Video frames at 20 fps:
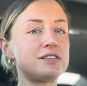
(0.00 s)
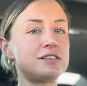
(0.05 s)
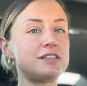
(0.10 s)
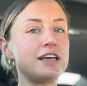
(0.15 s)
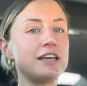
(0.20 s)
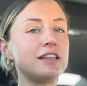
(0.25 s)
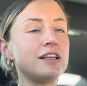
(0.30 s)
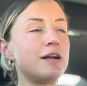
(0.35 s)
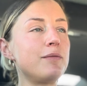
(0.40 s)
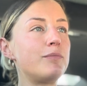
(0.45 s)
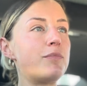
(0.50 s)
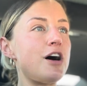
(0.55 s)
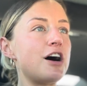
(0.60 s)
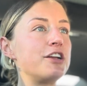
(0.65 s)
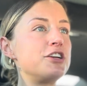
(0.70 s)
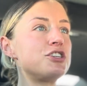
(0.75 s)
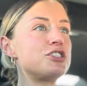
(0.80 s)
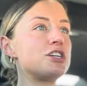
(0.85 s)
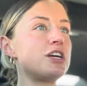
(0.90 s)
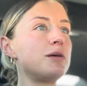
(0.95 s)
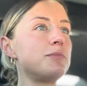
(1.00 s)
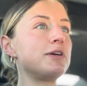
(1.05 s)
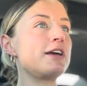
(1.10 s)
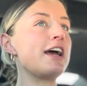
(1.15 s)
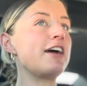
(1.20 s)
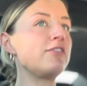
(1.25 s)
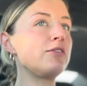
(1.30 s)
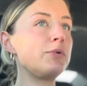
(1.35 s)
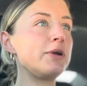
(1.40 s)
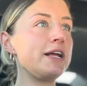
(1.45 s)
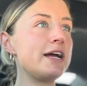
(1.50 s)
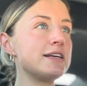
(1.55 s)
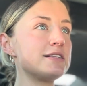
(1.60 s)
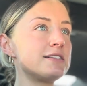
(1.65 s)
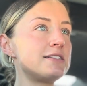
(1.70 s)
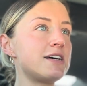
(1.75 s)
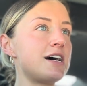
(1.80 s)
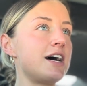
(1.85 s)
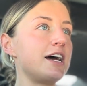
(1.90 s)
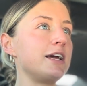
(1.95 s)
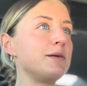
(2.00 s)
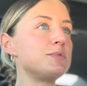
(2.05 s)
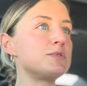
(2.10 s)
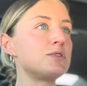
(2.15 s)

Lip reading: say that I'm body shaming, everybody has a type,